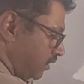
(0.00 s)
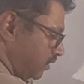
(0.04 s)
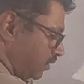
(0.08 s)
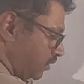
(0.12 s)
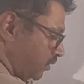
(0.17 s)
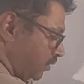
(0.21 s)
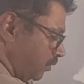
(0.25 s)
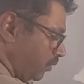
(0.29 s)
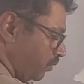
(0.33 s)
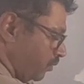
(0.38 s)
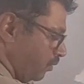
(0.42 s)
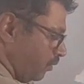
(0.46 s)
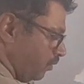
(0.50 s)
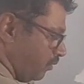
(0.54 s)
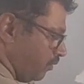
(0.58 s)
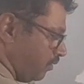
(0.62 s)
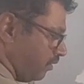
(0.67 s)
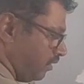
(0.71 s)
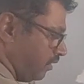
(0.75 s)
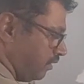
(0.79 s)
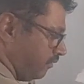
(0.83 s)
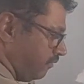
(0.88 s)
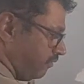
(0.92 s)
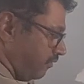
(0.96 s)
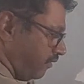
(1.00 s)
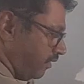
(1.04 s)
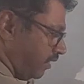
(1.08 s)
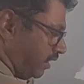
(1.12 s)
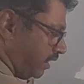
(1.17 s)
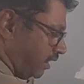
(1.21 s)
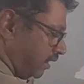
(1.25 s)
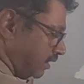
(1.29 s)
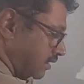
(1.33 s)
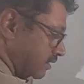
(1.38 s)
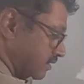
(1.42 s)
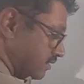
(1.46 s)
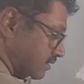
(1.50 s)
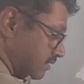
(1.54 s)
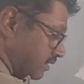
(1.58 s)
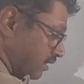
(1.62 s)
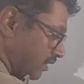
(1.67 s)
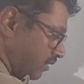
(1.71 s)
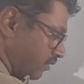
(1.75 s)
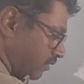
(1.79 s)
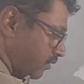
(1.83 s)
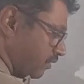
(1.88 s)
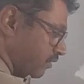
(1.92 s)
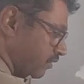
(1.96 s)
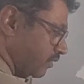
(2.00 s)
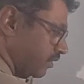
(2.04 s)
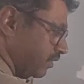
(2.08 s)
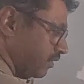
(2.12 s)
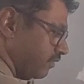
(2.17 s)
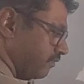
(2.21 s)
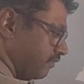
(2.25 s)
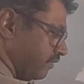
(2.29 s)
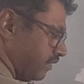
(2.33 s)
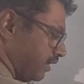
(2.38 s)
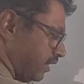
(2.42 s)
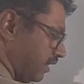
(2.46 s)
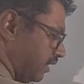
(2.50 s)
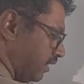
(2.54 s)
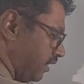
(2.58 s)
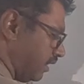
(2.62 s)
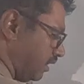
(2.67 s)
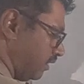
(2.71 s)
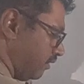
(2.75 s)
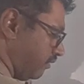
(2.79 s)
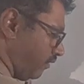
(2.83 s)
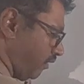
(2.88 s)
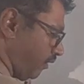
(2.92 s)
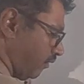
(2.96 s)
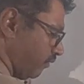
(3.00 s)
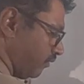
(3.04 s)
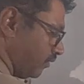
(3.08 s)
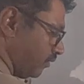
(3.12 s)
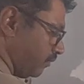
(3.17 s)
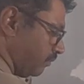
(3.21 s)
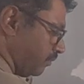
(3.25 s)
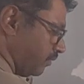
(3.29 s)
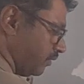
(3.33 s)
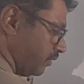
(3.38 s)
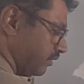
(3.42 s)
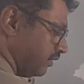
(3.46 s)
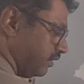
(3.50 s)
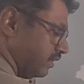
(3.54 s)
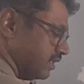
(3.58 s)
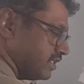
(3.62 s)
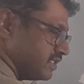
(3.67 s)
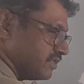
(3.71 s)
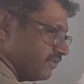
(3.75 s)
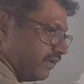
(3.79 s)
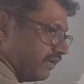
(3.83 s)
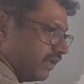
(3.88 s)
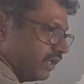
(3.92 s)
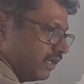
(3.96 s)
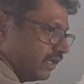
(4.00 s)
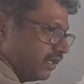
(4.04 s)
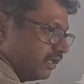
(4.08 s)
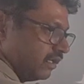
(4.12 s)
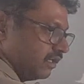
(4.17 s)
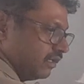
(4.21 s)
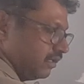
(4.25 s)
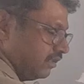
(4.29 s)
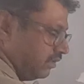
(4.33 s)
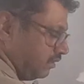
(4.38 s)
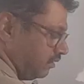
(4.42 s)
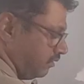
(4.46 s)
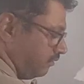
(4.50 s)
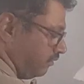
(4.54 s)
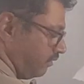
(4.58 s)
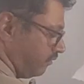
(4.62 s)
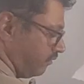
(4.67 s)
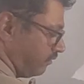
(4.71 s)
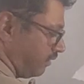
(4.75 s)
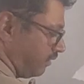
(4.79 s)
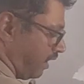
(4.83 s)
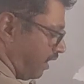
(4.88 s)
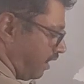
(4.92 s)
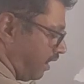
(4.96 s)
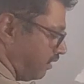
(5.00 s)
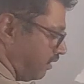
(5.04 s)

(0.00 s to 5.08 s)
2 for 0 to infinity, you have to put this one. You can